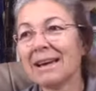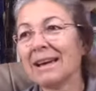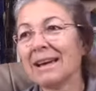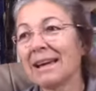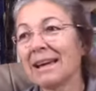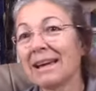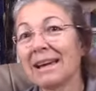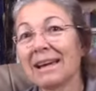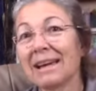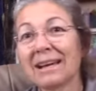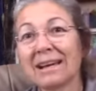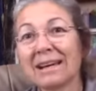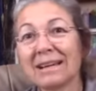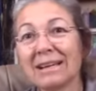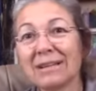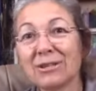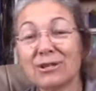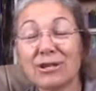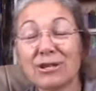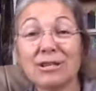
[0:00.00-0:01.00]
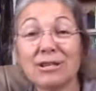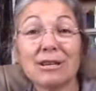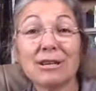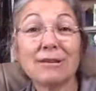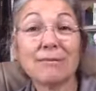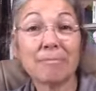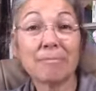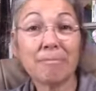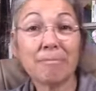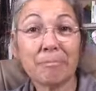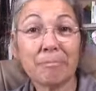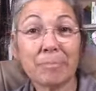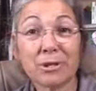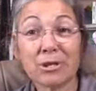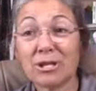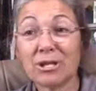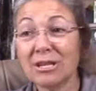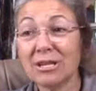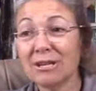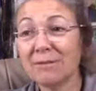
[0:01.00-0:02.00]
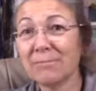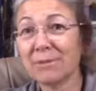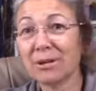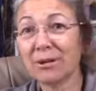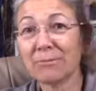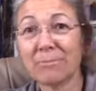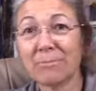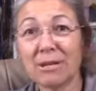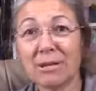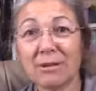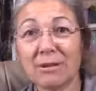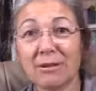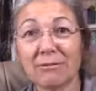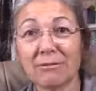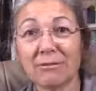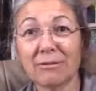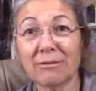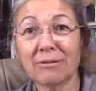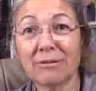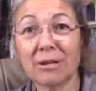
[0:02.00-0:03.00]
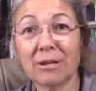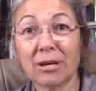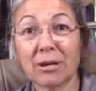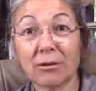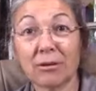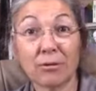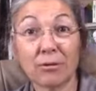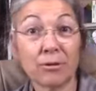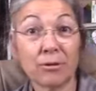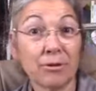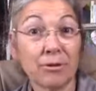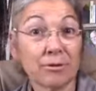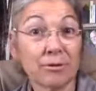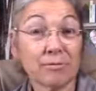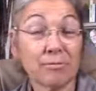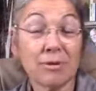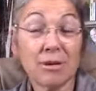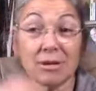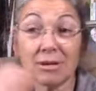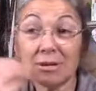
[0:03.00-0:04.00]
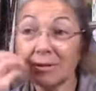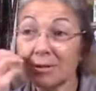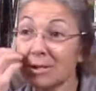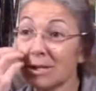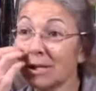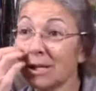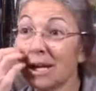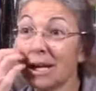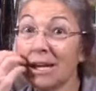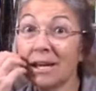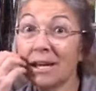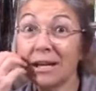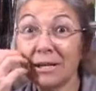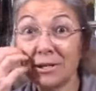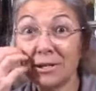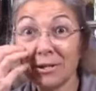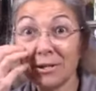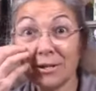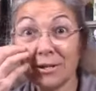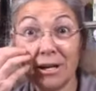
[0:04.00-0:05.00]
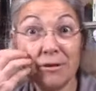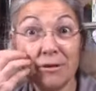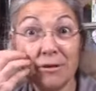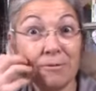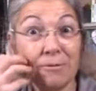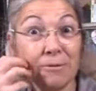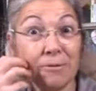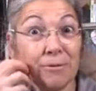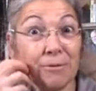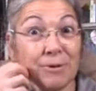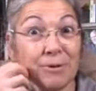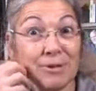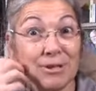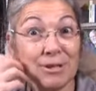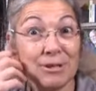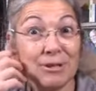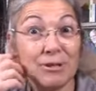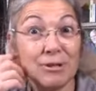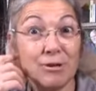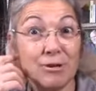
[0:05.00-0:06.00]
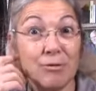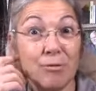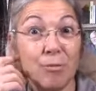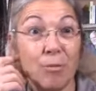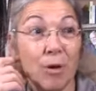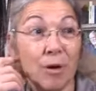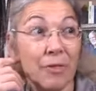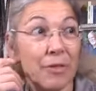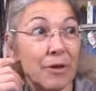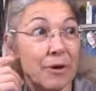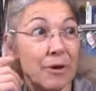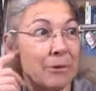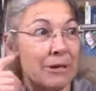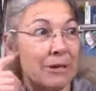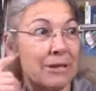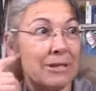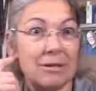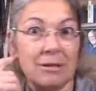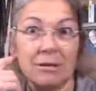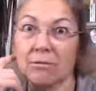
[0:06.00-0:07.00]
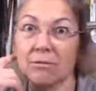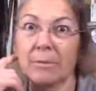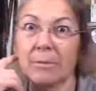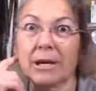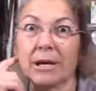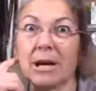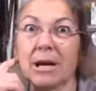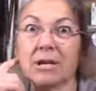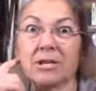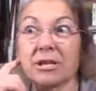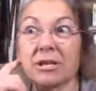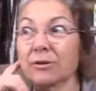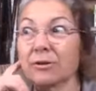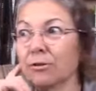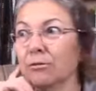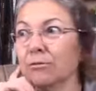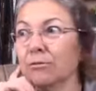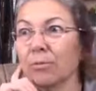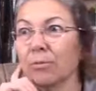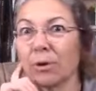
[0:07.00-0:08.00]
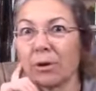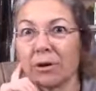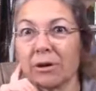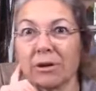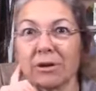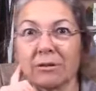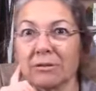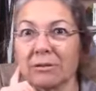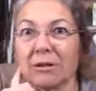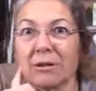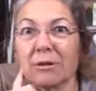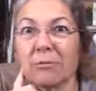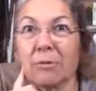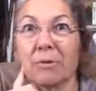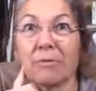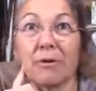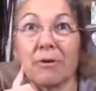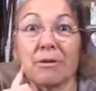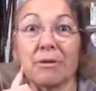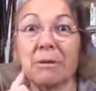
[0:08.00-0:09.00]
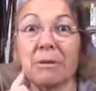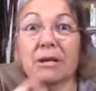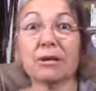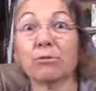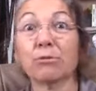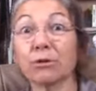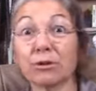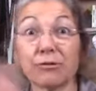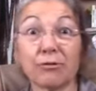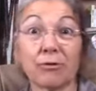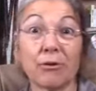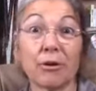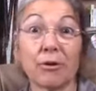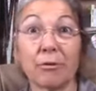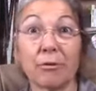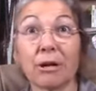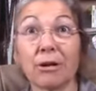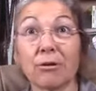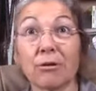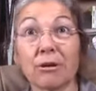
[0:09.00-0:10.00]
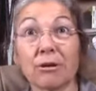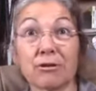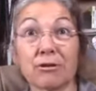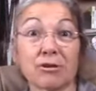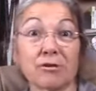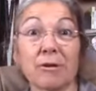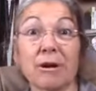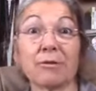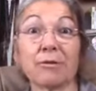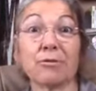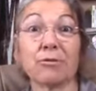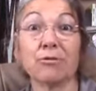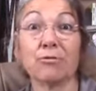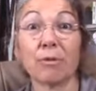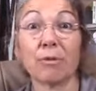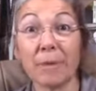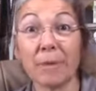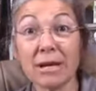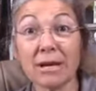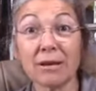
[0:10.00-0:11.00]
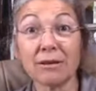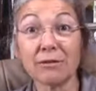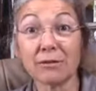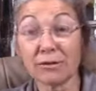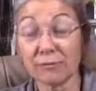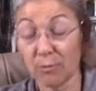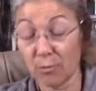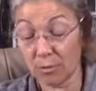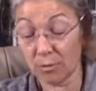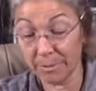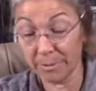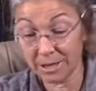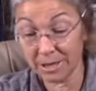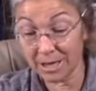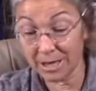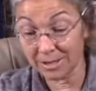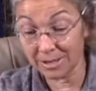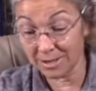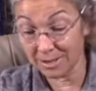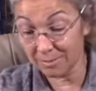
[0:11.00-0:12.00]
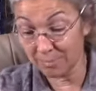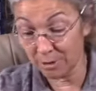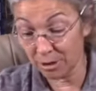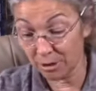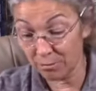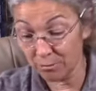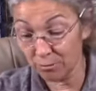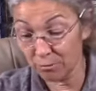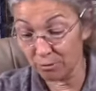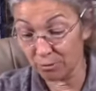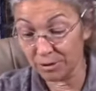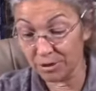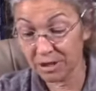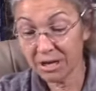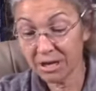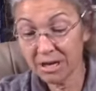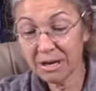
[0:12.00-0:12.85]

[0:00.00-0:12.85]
And she didn't, but she emailed me uh, early this week and said, Hey, I just got unicorns in. Do you want them? And I said, Oh my gosh, I don't know who we're going to, you know, we've already made quilts for all the granddaughters. So I don't know who we're making this for, but yeah, send me the unicorns.